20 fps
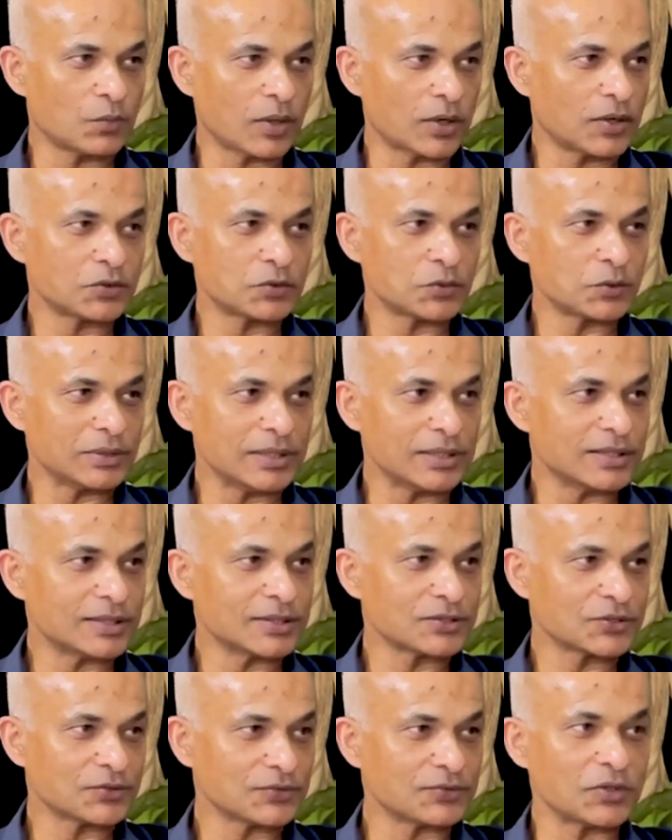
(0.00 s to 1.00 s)
1 or 2
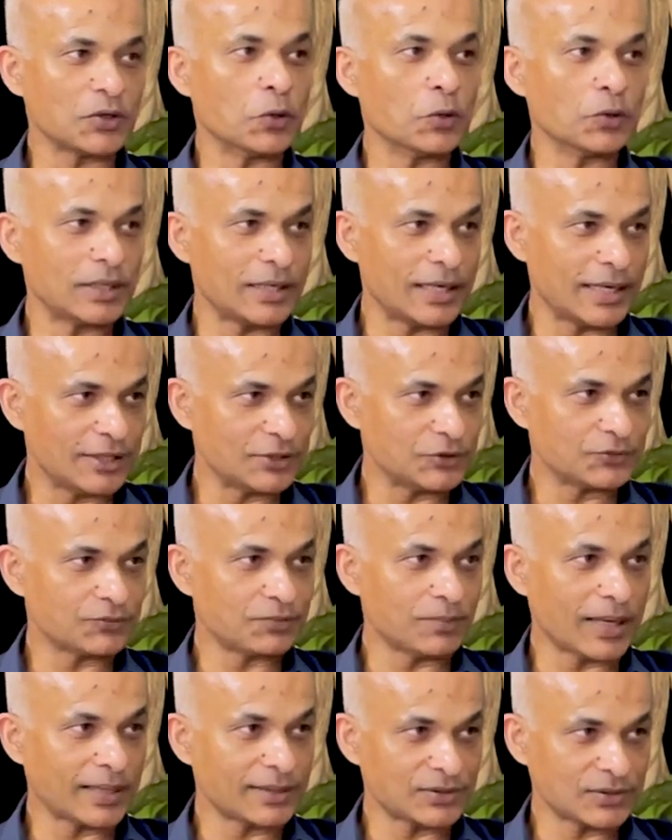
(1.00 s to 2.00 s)
years of the golden age of
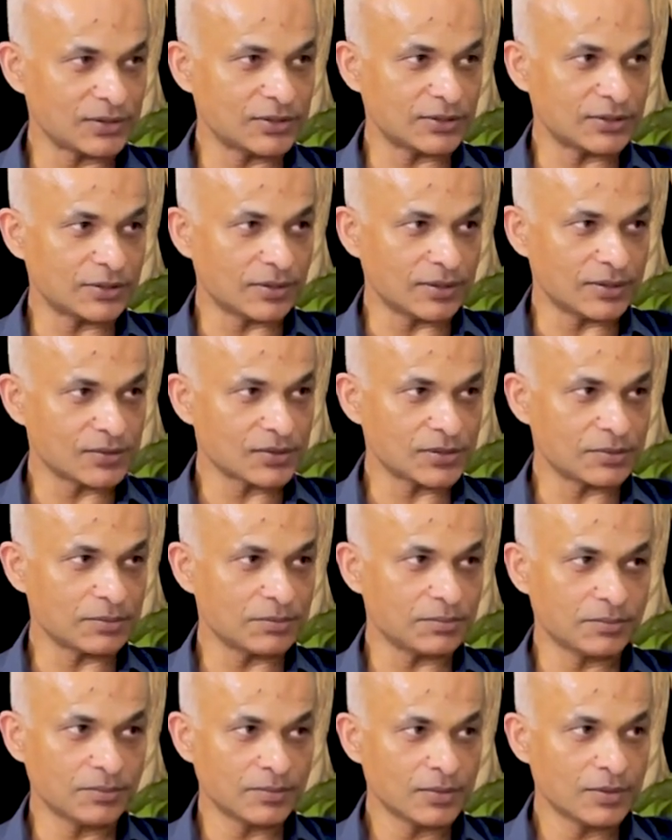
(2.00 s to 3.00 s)
magazine
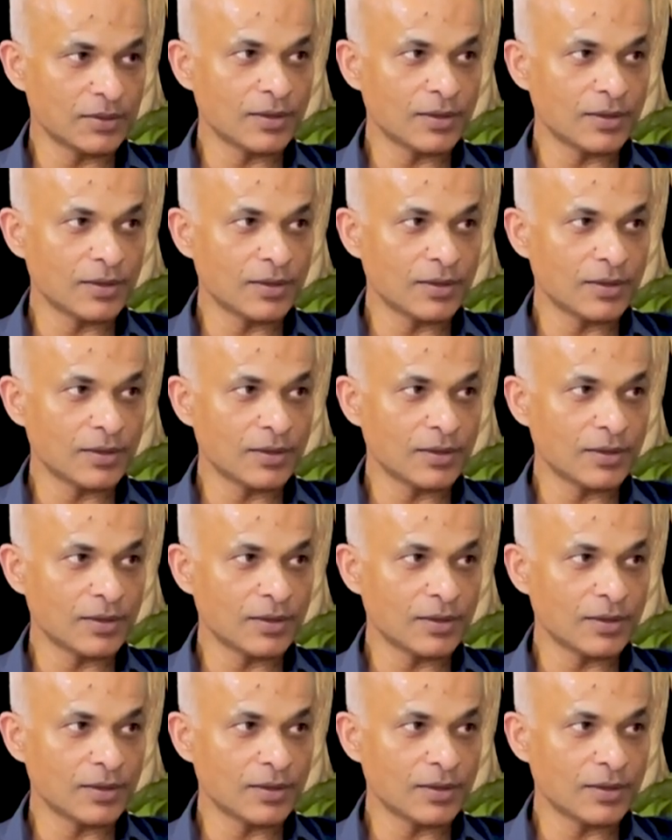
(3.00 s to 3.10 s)
journalism,